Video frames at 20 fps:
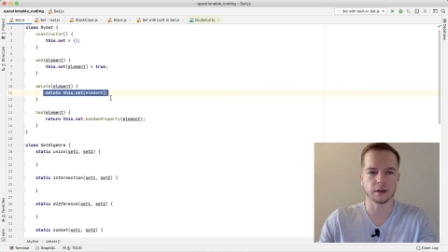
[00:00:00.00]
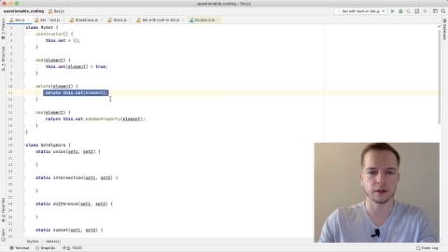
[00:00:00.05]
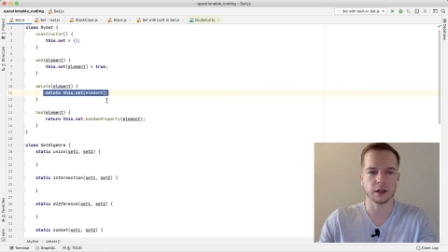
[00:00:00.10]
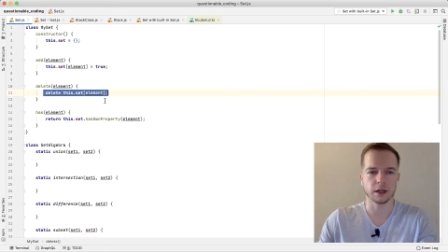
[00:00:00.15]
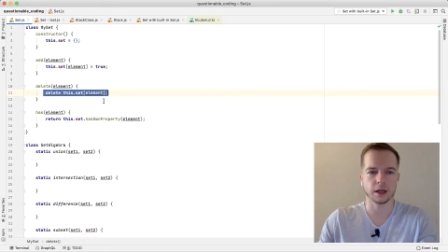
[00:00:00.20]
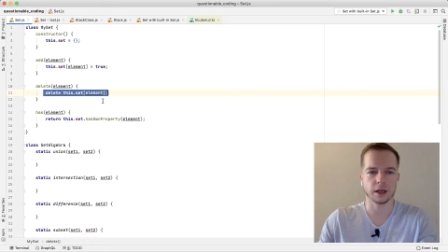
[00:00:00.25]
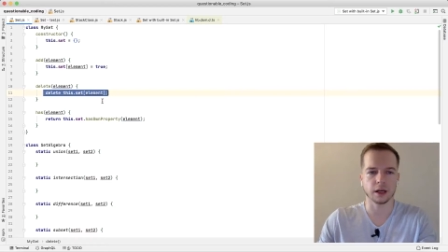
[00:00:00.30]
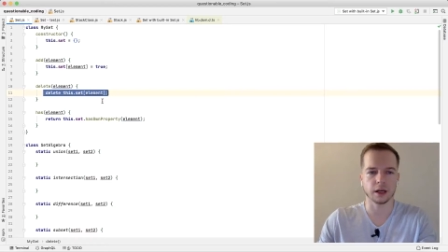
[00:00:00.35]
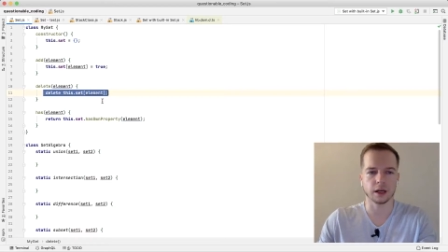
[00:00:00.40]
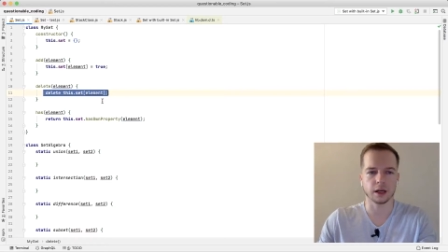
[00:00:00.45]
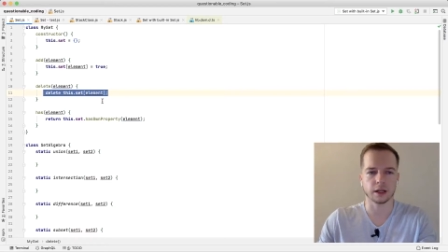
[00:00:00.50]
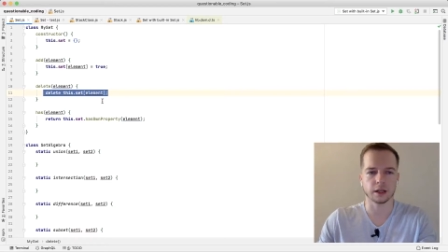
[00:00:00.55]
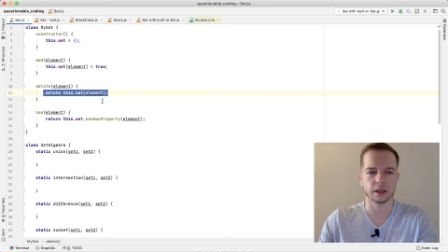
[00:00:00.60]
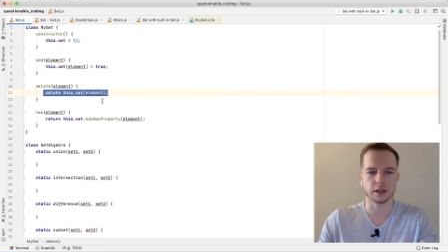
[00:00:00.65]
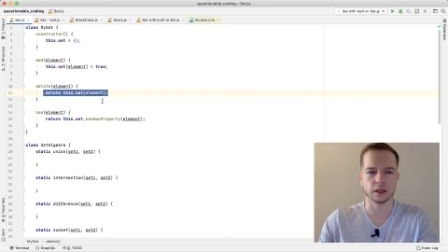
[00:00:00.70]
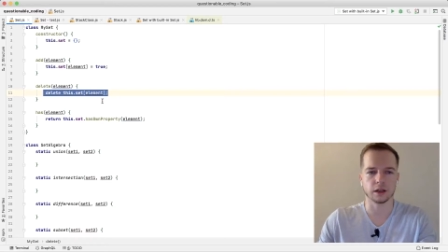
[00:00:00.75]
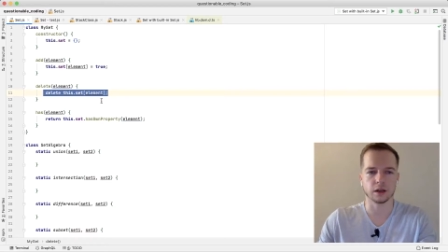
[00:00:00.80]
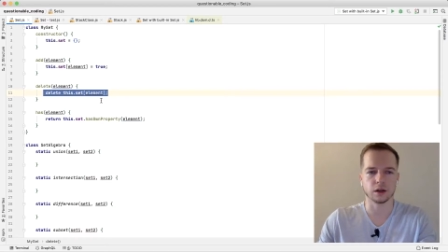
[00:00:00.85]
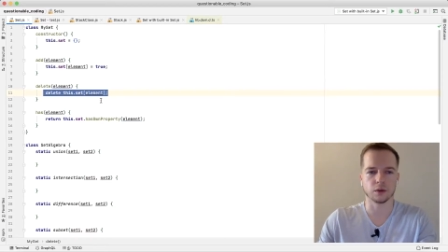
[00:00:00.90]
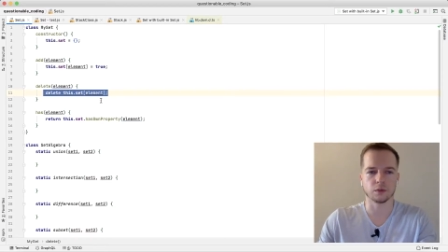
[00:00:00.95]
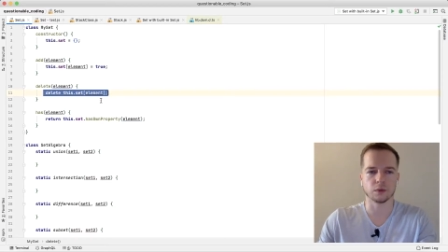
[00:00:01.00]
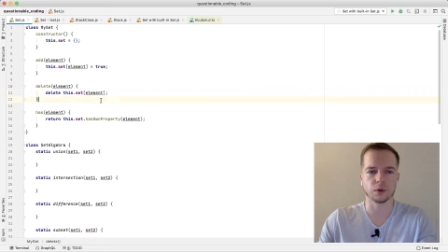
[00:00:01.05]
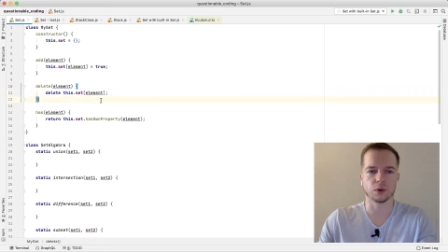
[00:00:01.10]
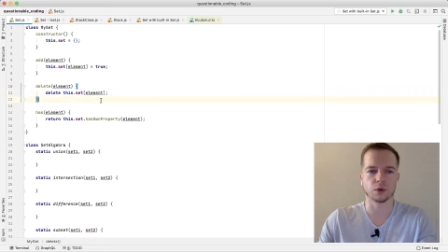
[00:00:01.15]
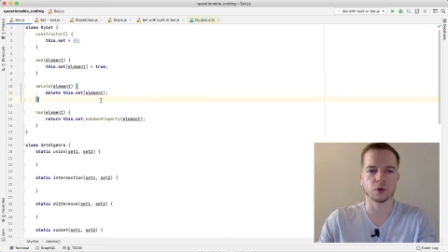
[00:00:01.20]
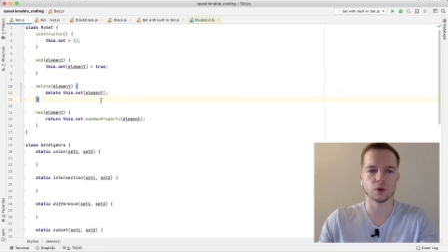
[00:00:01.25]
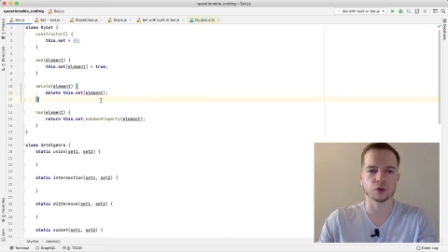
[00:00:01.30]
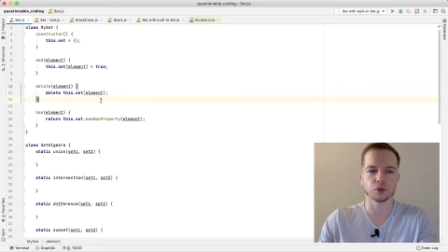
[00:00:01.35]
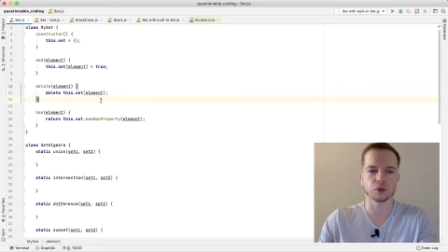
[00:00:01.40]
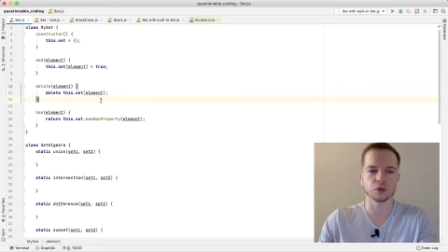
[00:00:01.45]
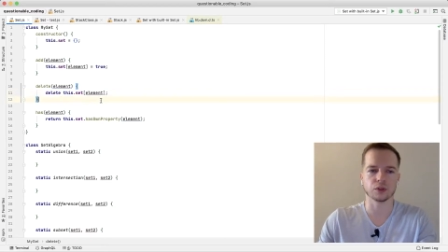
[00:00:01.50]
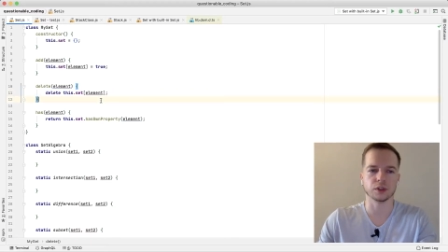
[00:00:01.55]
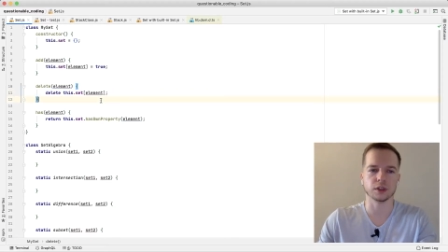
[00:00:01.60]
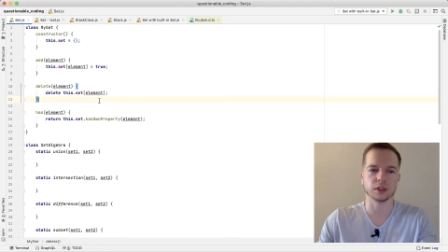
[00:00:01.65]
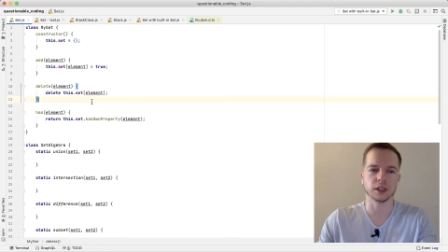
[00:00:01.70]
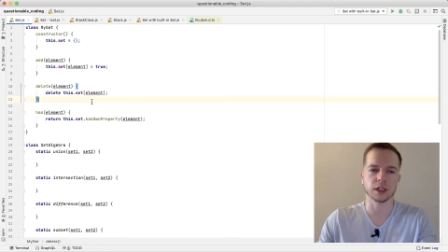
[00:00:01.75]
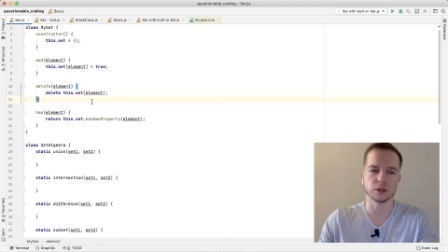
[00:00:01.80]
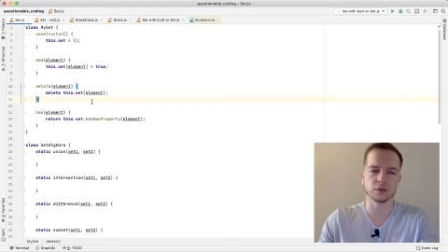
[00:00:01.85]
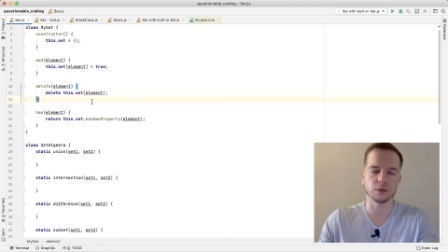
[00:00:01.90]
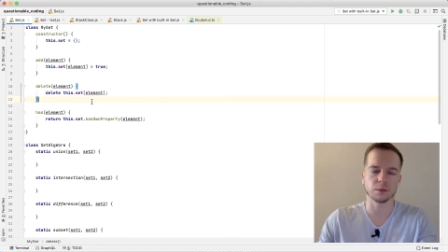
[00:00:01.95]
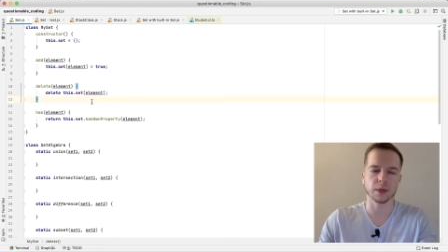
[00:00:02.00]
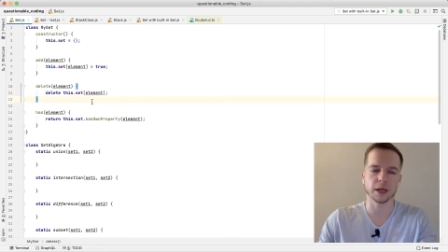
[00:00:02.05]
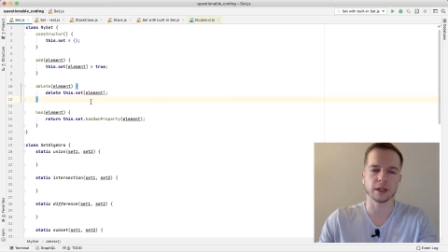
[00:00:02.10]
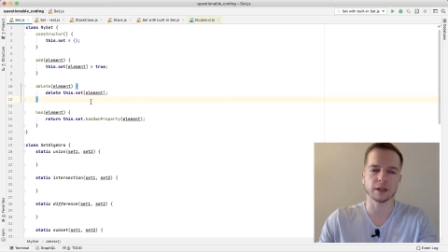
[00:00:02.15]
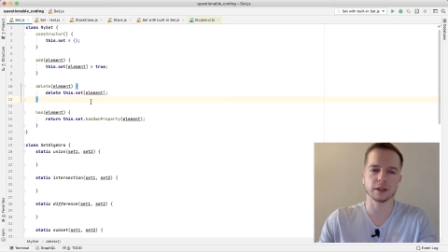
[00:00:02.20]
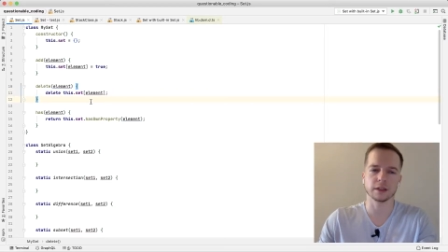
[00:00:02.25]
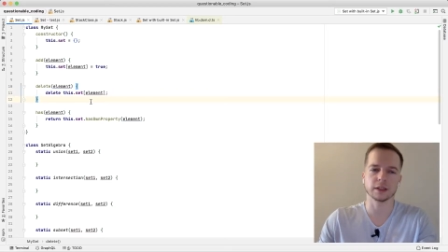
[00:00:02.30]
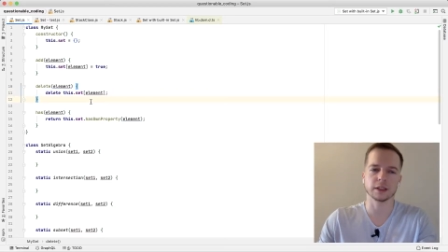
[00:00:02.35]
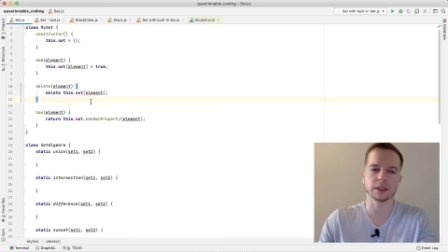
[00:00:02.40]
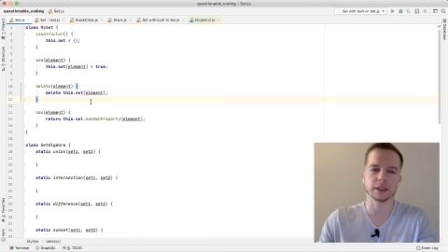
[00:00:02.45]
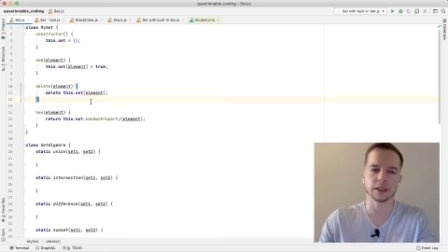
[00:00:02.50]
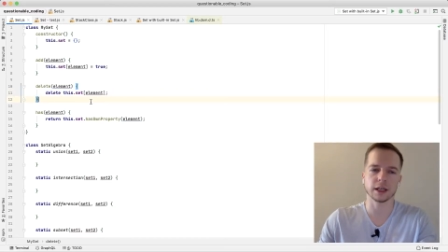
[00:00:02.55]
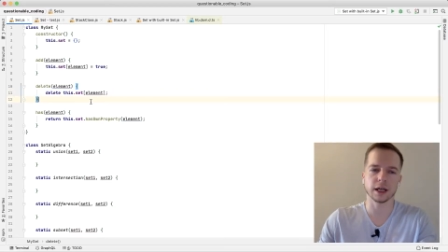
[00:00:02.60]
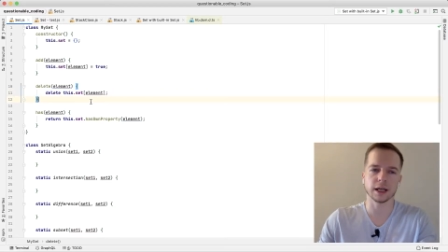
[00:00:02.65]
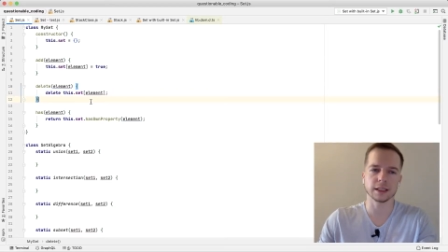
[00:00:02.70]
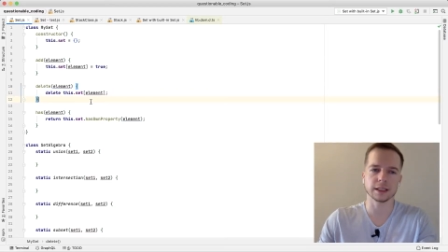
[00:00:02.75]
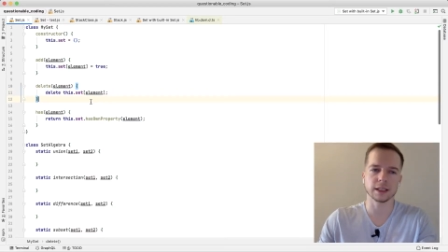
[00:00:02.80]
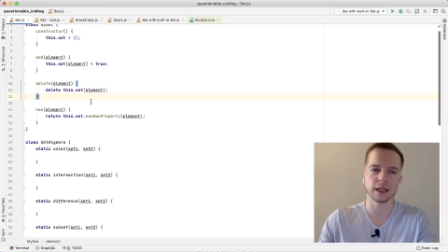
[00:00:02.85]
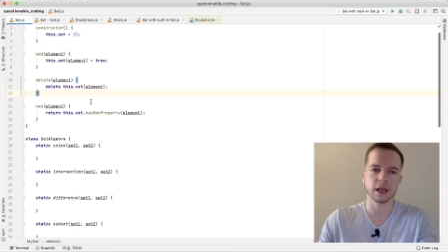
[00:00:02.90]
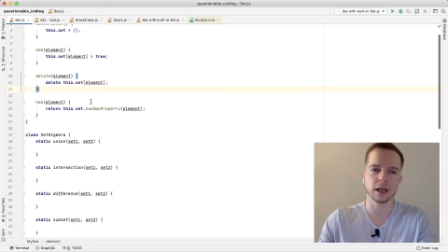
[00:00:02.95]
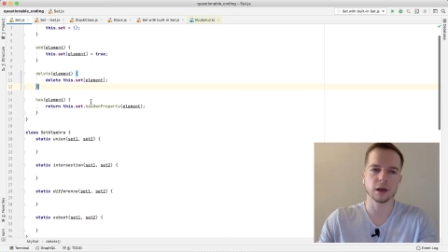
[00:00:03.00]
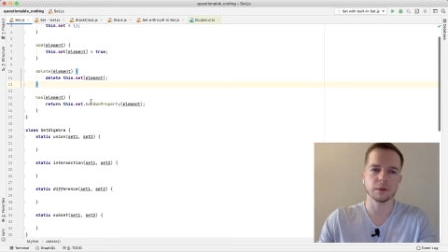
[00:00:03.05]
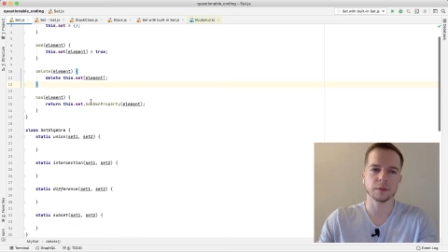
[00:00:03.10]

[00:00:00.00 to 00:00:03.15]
and we'll also decrement the size.